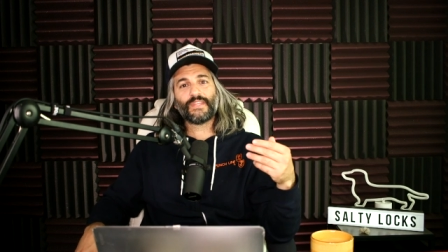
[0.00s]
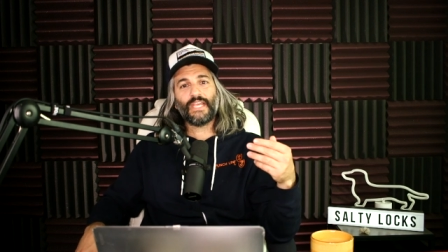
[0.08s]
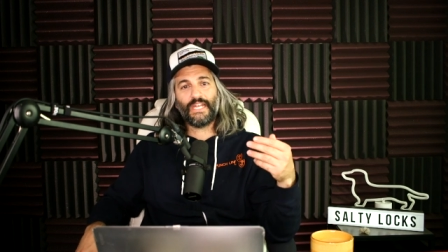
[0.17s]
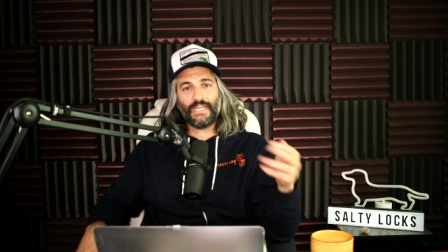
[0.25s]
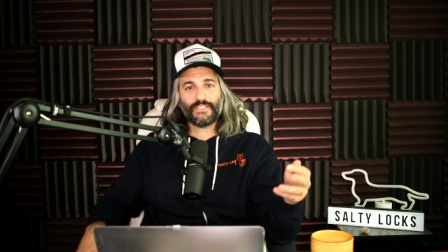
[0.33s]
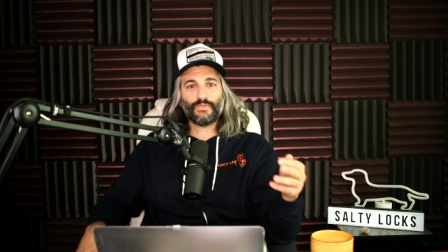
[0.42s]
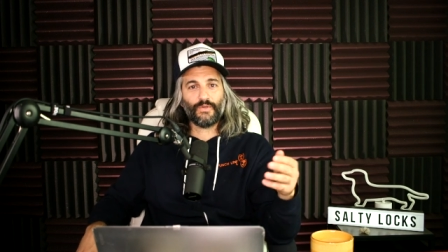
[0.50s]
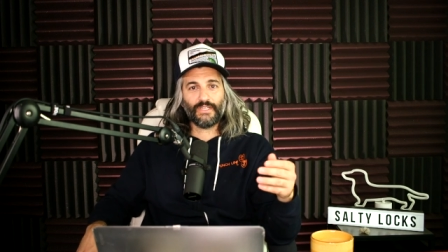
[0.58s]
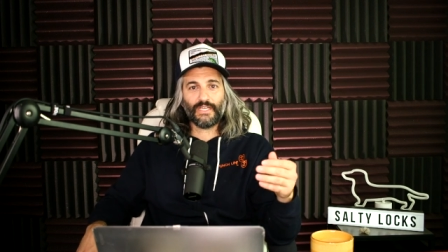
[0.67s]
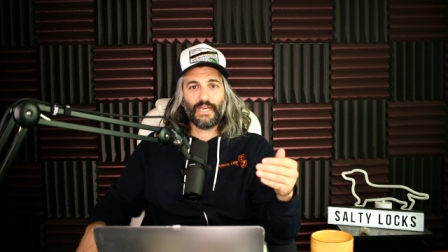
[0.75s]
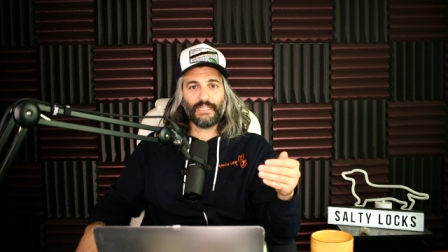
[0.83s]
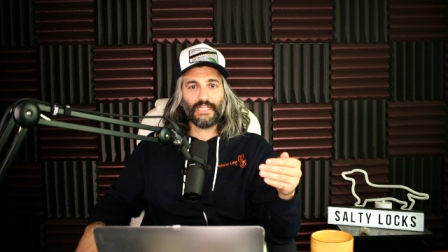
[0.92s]
And I swear to
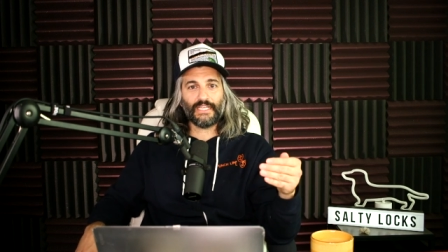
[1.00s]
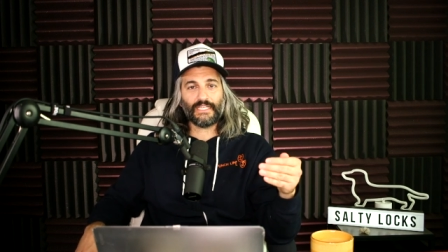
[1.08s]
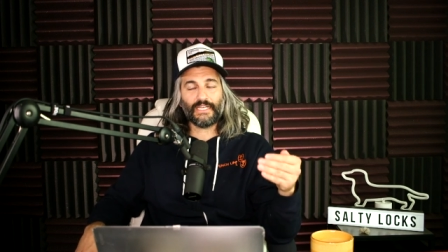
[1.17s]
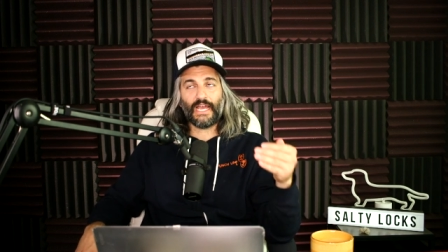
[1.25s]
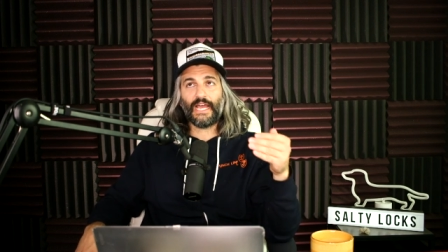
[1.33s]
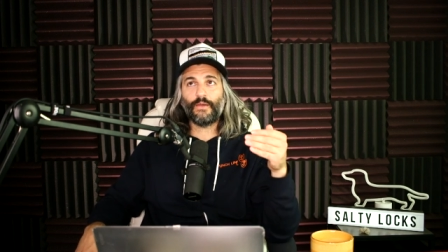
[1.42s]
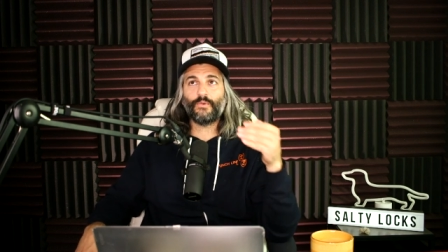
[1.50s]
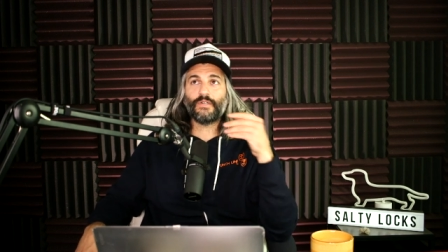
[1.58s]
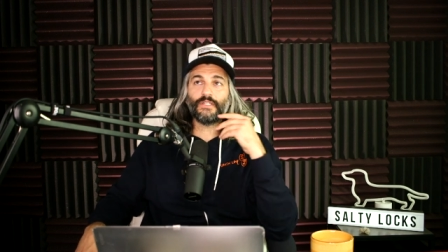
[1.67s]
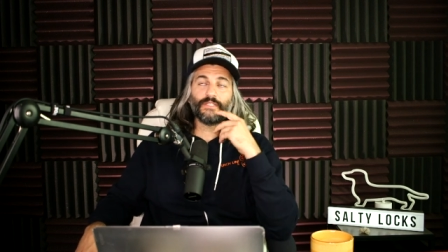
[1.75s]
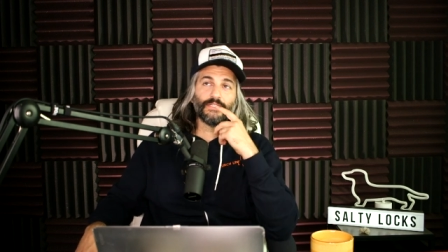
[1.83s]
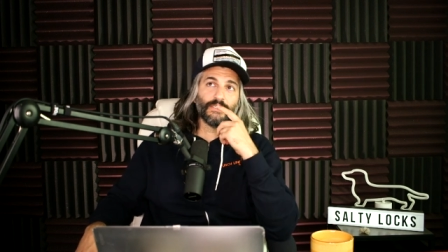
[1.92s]
God, like, I
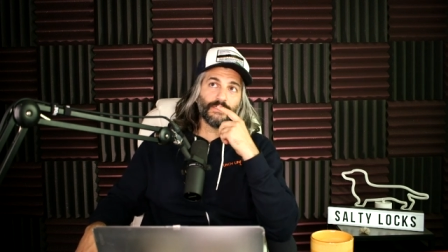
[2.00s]
would,